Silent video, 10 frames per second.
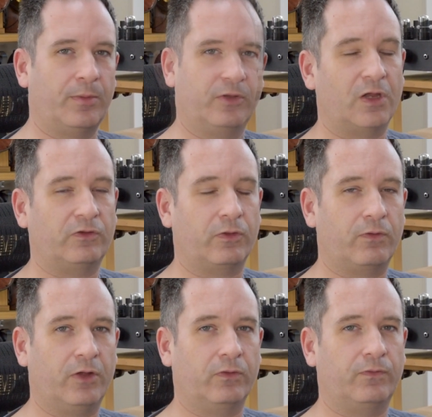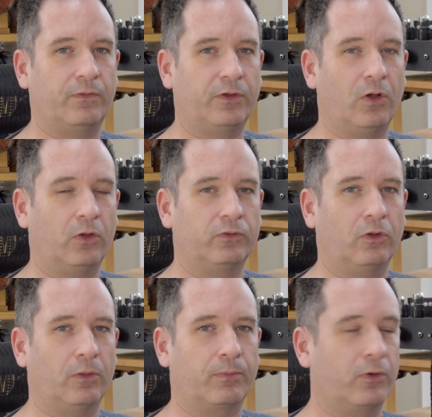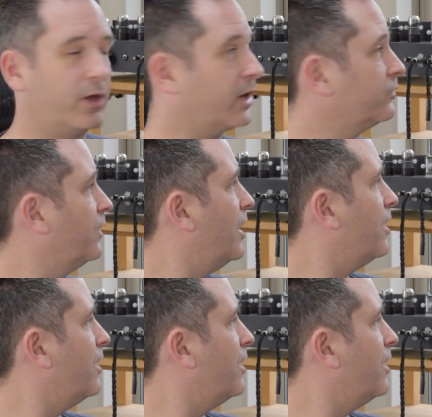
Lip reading: I mean, it's a $350 odd product